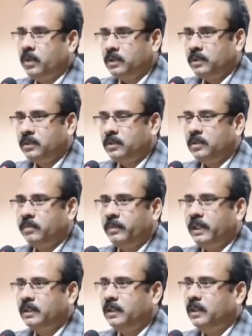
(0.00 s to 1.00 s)
processed
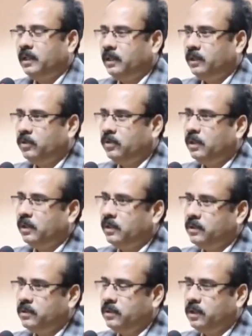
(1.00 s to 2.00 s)
by the electoral
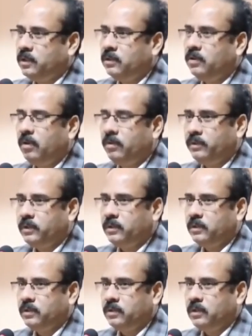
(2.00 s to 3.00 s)
registration
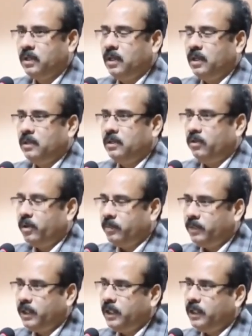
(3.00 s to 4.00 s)
officers.
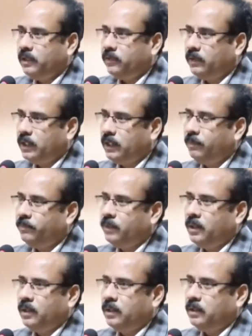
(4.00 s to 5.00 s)
Normally in Sikkim,
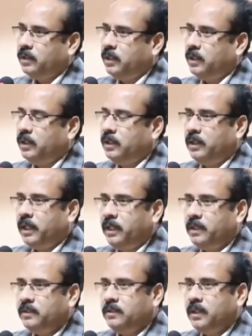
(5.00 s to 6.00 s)
the
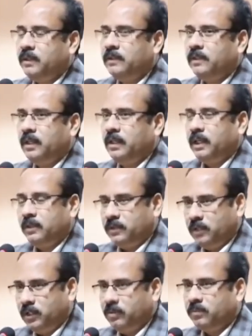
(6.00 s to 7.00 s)
ADCs and
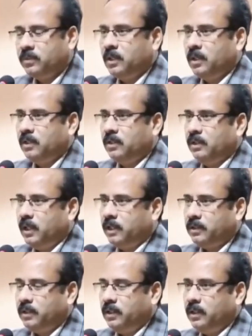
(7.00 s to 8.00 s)
SDMs, they
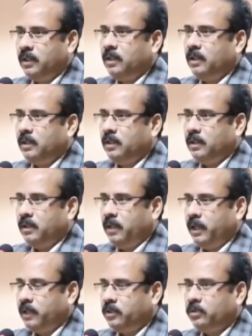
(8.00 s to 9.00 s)
are the
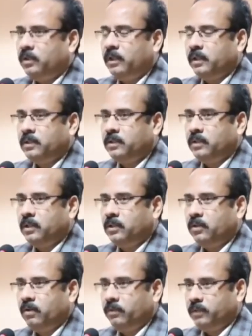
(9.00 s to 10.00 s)
electoral
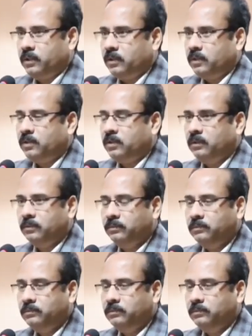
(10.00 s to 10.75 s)
registration officers